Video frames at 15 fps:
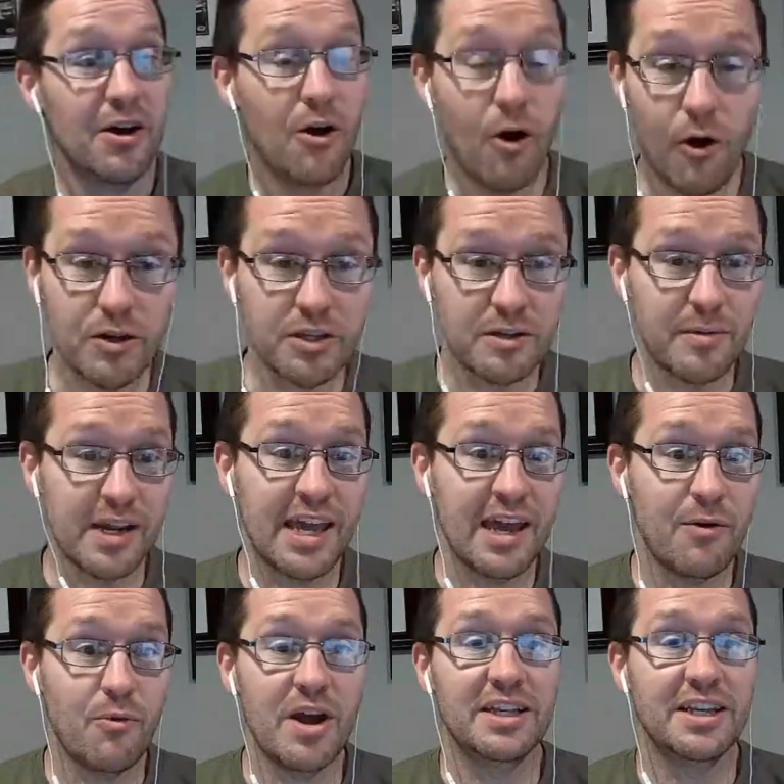awesome. I
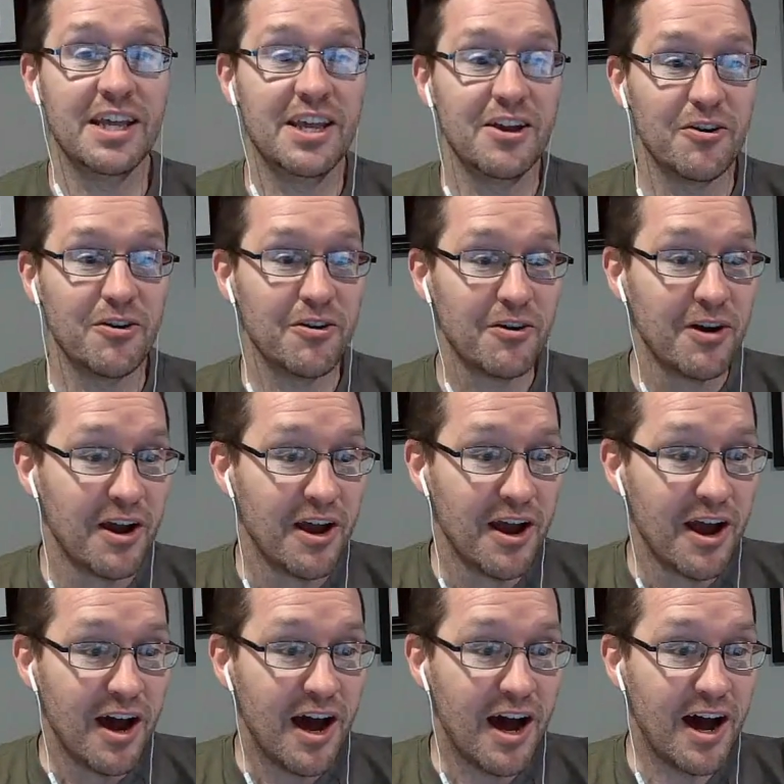can't wait to hear
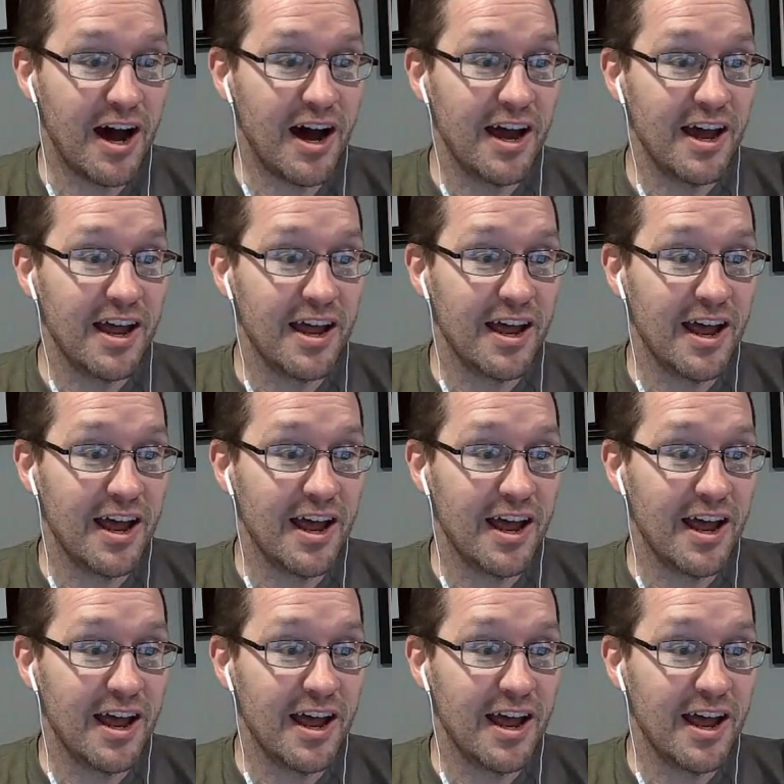uh,